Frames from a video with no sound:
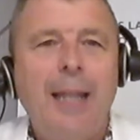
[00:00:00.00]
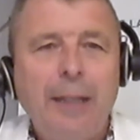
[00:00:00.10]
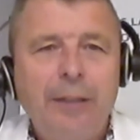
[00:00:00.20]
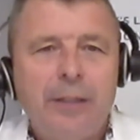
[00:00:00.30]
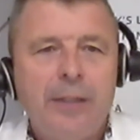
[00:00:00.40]

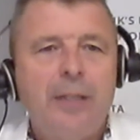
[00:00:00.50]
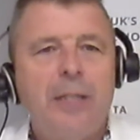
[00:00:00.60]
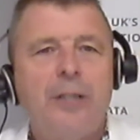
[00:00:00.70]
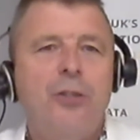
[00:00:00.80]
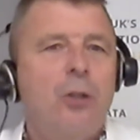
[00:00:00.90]
London
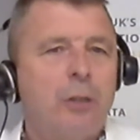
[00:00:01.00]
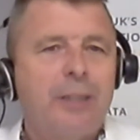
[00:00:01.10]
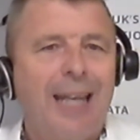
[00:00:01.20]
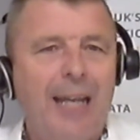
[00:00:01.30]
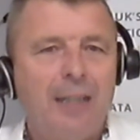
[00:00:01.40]
did
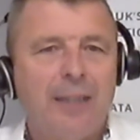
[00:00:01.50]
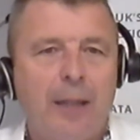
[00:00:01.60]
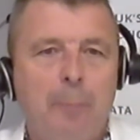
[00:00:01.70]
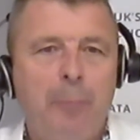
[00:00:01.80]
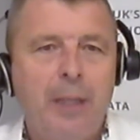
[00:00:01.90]
not hit
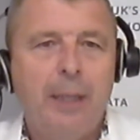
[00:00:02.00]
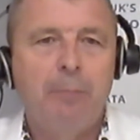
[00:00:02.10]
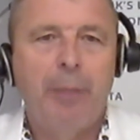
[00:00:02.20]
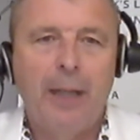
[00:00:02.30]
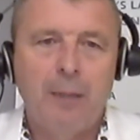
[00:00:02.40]
the £1
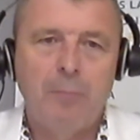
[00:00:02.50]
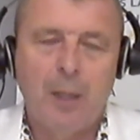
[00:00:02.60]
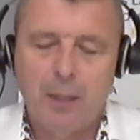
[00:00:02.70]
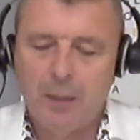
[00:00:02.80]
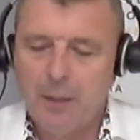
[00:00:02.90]
billion
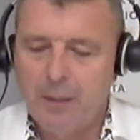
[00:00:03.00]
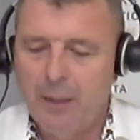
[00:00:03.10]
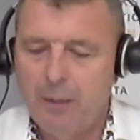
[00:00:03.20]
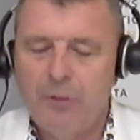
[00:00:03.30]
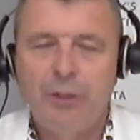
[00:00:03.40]
mark,
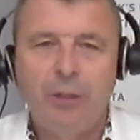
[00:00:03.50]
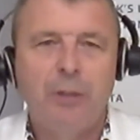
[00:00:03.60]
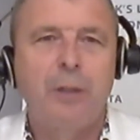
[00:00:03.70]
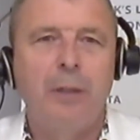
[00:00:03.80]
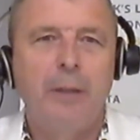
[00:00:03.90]
which
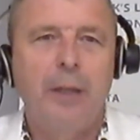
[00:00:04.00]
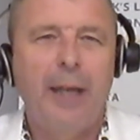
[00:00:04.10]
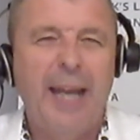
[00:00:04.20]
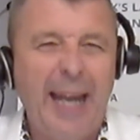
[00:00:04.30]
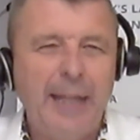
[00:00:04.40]

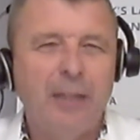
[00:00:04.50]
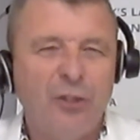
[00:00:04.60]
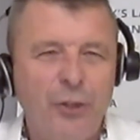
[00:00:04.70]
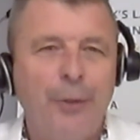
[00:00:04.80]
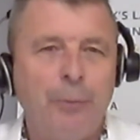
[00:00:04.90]

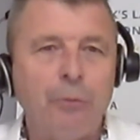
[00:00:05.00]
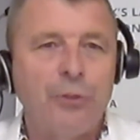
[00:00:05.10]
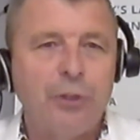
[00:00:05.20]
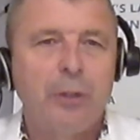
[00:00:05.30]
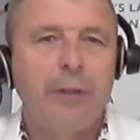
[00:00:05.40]
is
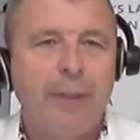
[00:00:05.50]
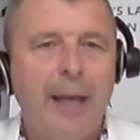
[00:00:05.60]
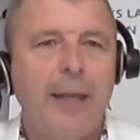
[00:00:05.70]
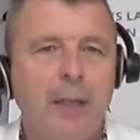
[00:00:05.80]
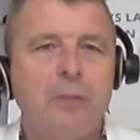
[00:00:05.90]
news.
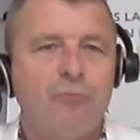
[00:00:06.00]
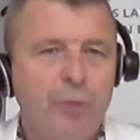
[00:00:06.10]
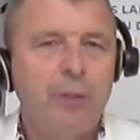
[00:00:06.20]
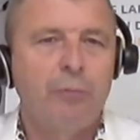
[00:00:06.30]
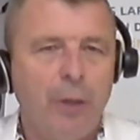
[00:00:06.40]
That is
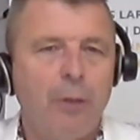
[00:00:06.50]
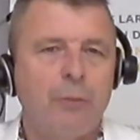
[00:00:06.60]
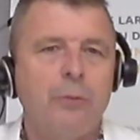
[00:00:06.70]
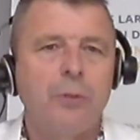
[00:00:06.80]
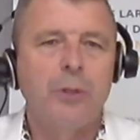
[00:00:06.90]
real
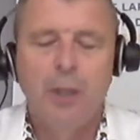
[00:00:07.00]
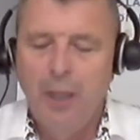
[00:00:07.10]
news.